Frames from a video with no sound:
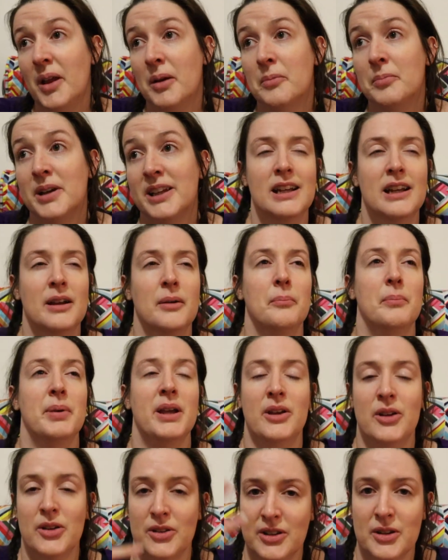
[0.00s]
but
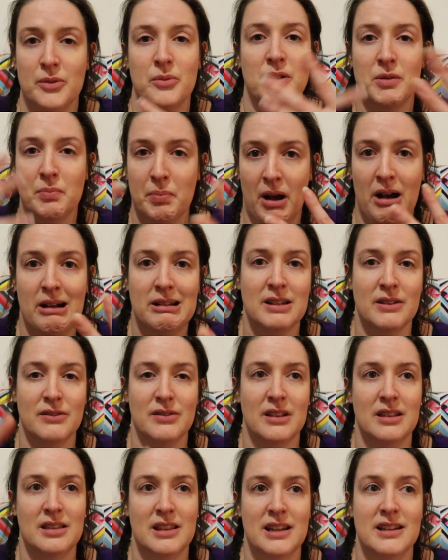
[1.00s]
because it was part of
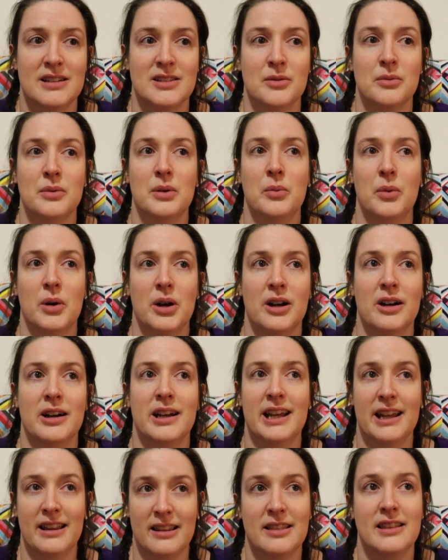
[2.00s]
the theatre, we
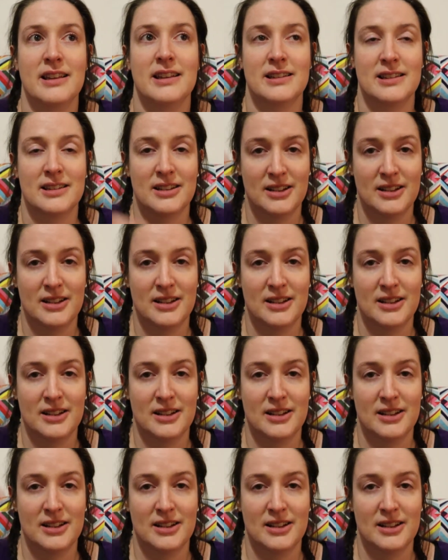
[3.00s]
were in this